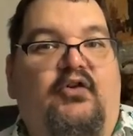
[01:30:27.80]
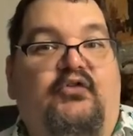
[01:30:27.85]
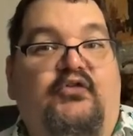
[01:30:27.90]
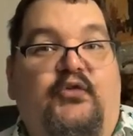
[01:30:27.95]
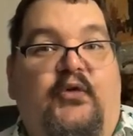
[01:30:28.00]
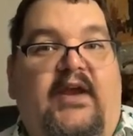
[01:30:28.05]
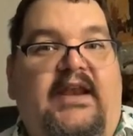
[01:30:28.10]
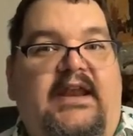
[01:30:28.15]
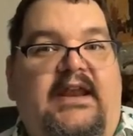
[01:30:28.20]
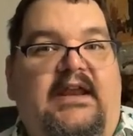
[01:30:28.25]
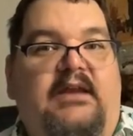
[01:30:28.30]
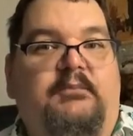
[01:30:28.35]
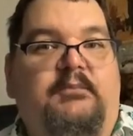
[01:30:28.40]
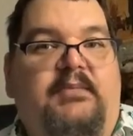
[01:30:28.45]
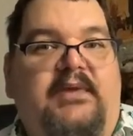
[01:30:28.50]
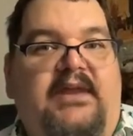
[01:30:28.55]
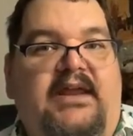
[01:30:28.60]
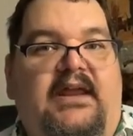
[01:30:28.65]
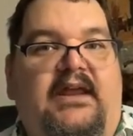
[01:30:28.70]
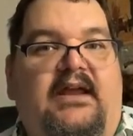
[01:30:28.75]
training and
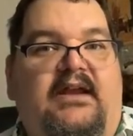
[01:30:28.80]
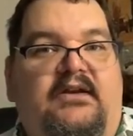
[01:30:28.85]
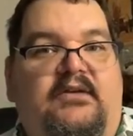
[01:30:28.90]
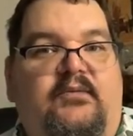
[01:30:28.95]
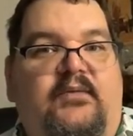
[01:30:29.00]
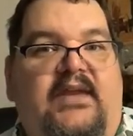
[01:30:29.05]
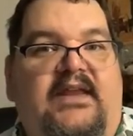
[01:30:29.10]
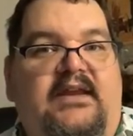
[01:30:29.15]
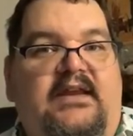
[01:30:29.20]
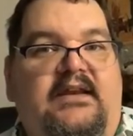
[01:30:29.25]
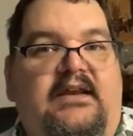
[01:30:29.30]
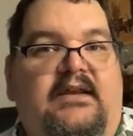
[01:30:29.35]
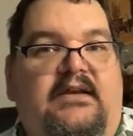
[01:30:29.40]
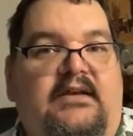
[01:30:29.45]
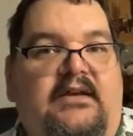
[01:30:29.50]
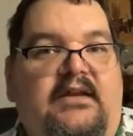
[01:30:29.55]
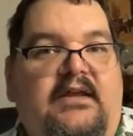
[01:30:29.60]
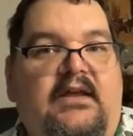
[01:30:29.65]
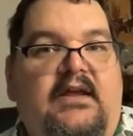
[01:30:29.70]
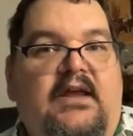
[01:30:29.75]
being undefeated
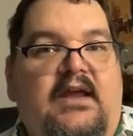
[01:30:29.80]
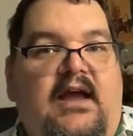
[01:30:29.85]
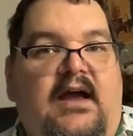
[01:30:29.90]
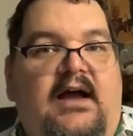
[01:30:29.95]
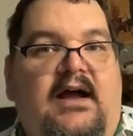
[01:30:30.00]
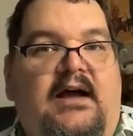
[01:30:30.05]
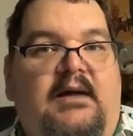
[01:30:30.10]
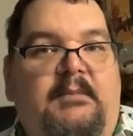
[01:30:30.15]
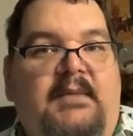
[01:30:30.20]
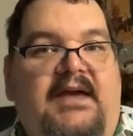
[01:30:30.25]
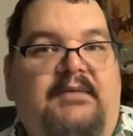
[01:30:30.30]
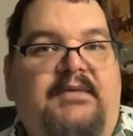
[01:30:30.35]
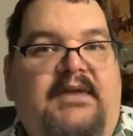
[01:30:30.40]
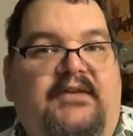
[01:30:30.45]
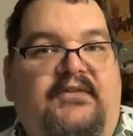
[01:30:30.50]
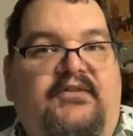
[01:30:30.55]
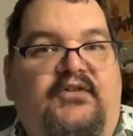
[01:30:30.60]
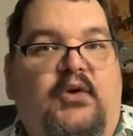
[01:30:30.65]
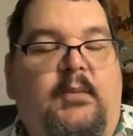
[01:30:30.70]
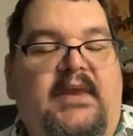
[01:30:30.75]
and
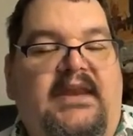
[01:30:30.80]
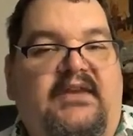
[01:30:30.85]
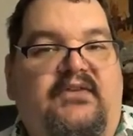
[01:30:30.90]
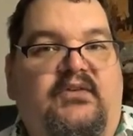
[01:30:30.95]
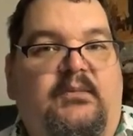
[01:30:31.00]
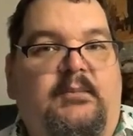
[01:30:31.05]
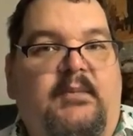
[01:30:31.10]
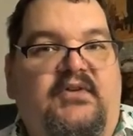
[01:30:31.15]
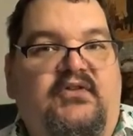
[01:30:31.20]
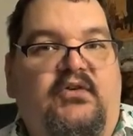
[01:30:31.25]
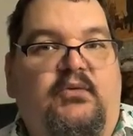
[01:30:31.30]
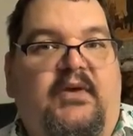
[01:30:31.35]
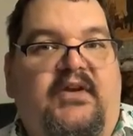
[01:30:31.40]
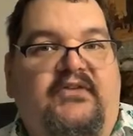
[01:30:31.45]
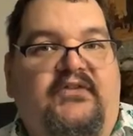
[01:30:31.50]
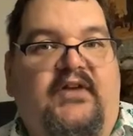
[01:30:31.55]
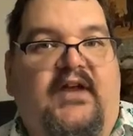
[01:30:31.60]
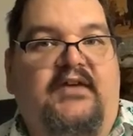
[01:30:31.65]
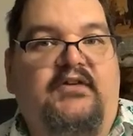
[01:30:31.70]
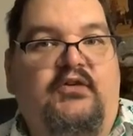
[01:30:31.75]
having so many submission
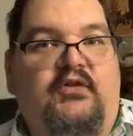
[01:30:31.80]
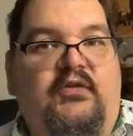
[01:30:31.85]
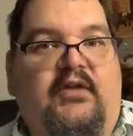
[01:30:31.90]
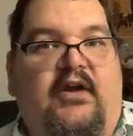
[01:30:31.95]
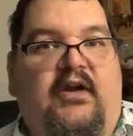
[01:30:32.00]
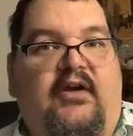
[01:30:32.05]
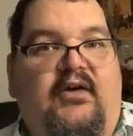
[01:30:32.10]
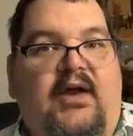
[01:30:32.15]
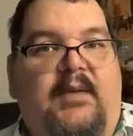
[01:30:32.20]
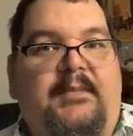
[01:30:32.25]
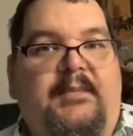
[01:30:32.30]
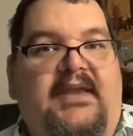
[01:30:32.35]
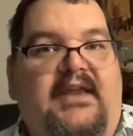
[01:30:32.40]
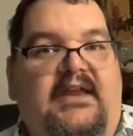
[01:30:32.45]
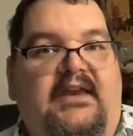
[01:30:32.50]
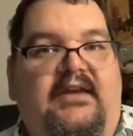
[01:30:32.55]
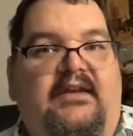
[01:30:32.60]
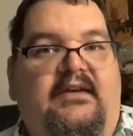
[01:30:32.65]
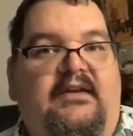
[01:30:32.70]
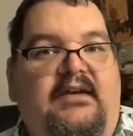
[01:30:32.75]
wins under there. I
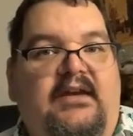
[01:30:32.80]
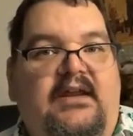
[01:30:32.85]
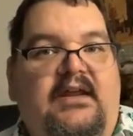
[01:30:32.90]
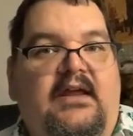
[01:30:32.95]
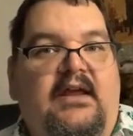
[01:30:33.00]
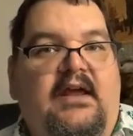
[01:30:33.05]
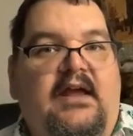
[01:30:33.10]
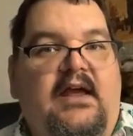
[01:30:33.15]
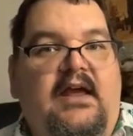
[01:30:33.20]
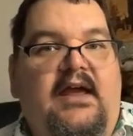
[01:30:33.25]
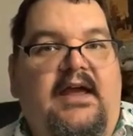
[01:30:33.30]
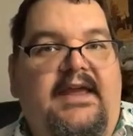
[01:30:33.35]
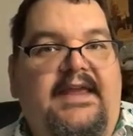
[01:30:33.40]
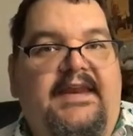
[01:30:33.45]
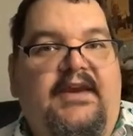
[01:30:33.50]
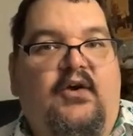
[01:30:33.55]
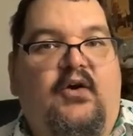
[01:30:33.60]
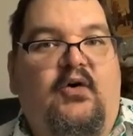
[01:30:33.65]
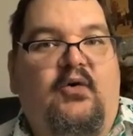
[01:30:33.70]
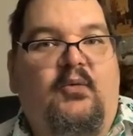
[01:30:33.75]
mean,
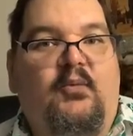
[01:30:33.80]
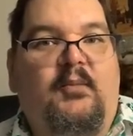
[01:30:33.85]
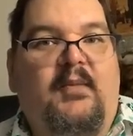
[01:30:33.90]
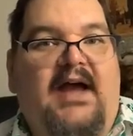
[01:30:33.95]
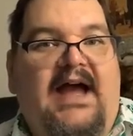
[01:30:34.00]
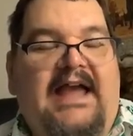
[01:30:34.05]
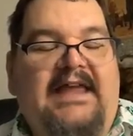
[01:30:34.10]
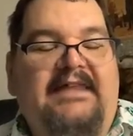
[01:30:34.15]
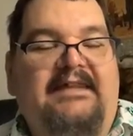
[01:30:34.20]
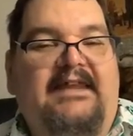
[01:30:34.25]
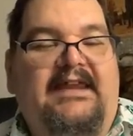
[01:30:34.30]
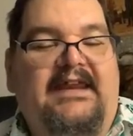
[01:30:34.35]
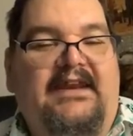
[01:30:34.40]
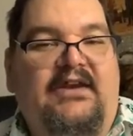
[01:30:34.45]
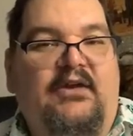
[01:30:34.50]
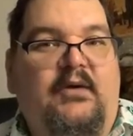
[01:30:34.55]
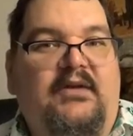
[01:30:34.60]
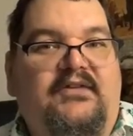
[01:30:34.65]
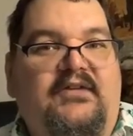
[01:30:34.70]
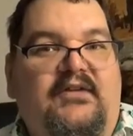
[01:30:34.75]

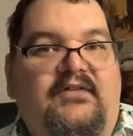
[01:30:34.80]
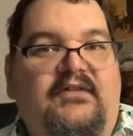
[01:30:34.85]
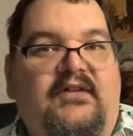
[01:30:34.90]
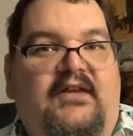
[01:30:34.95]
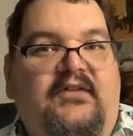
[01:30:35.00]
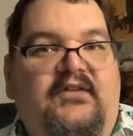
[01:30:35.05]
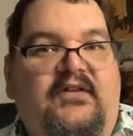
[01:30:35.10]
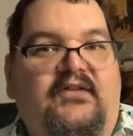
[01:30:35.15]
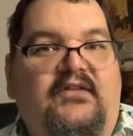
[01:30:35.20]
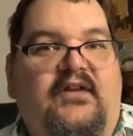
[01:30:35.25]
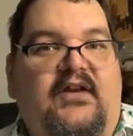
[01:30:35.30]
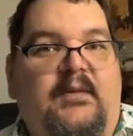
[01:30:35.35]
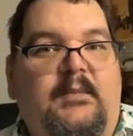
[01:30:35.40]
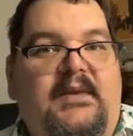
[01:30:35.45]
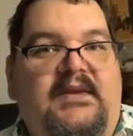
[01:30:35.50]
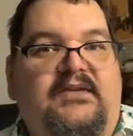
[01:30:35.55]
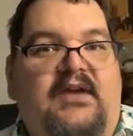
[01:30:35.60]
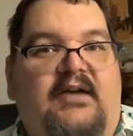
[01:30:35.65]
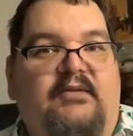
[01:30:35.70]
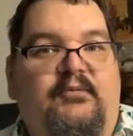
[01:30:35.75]
it's just going to
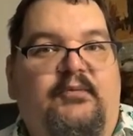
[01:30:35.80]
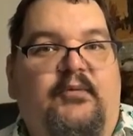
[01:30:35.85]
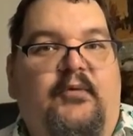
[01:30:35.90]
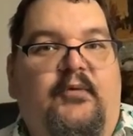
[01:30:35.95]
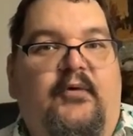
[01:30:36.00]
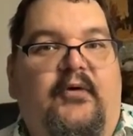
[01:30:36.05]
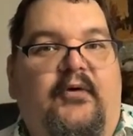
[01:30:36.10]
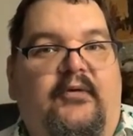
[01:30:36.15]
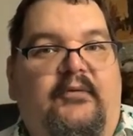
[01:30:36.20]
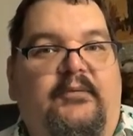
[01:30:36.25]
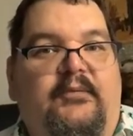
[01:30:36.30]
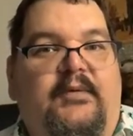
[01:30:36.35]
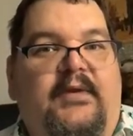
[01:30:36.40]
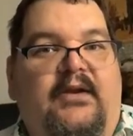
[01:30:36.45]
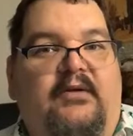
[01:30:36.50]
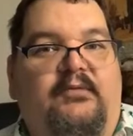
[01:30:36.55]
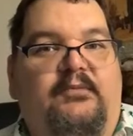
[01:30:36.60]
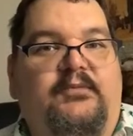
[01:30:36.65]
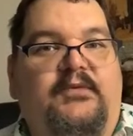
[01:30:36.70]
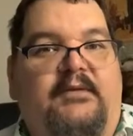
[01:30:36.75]
be tough for her
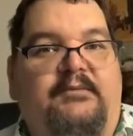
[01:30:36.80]
to